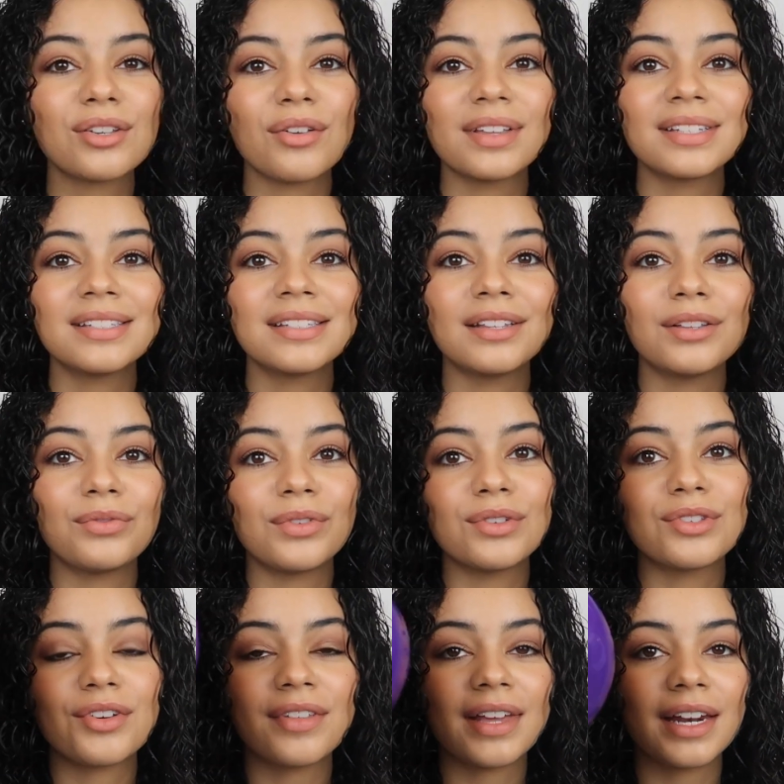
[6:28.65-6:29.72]
So this is the
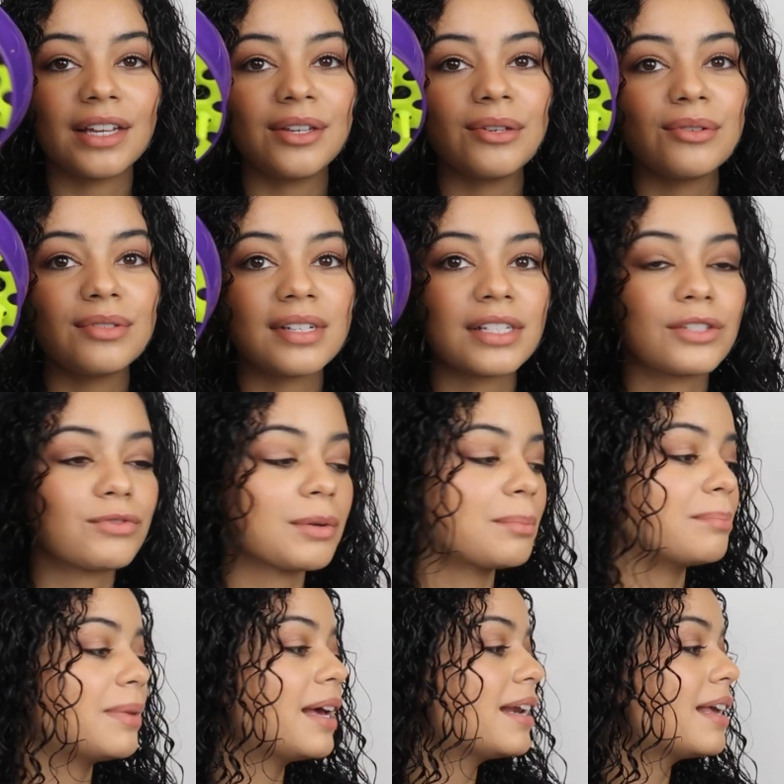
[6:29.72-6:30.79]
diffuser that I use. It's
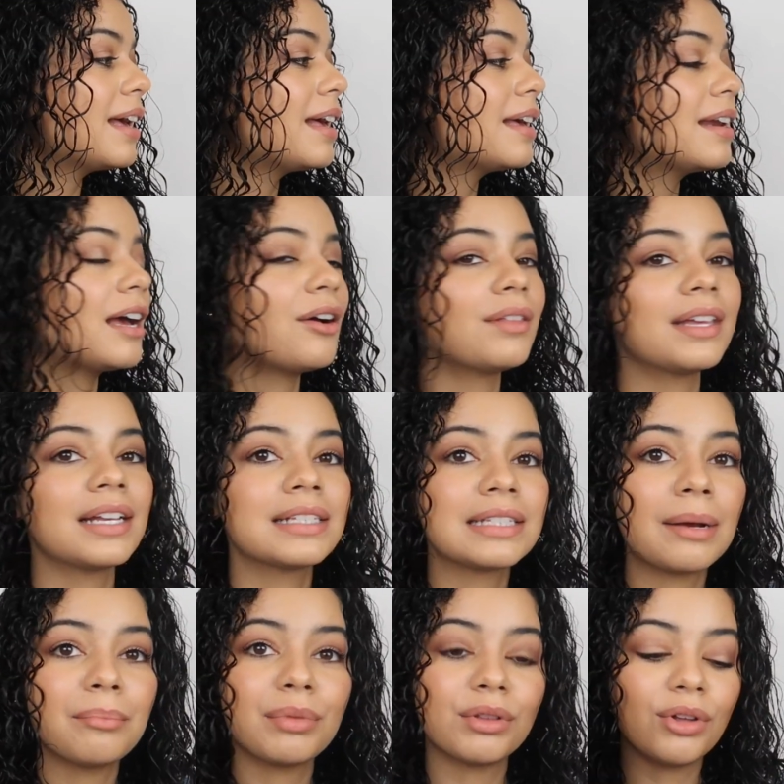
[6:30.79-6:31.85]
from Bed Head. I'll link
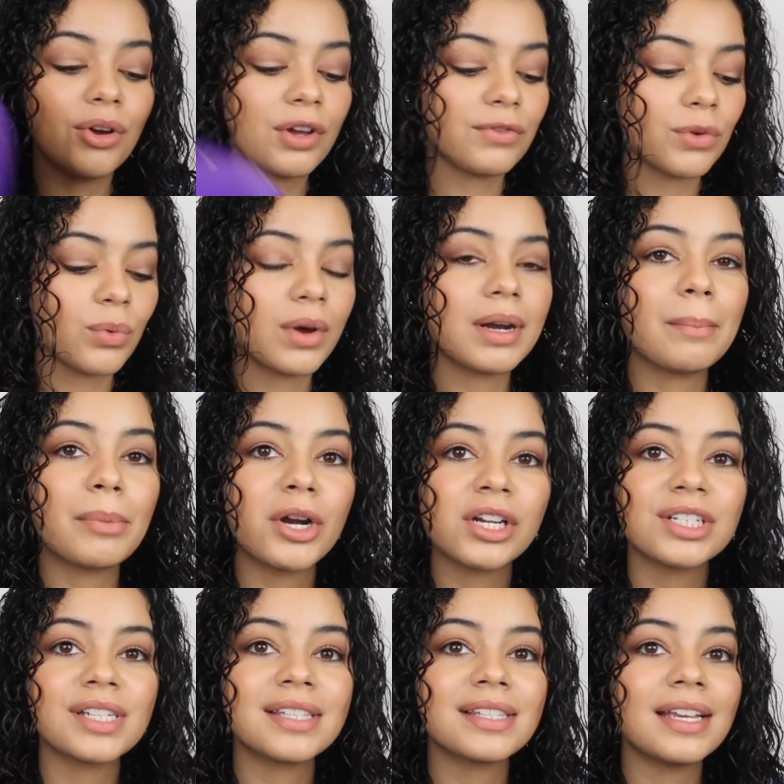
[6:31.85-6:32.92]
it down below if you want to
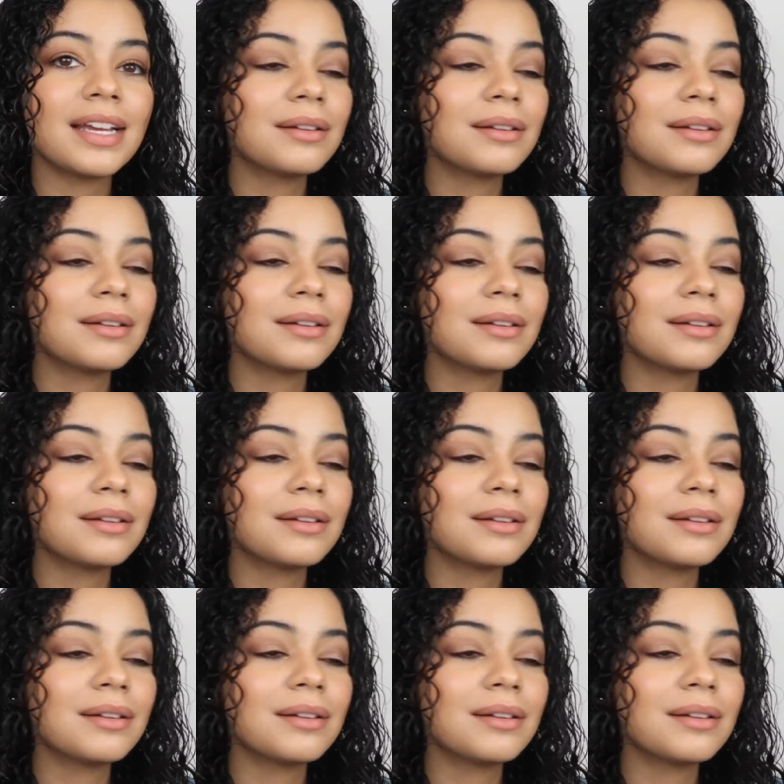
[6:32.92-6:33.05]
purchase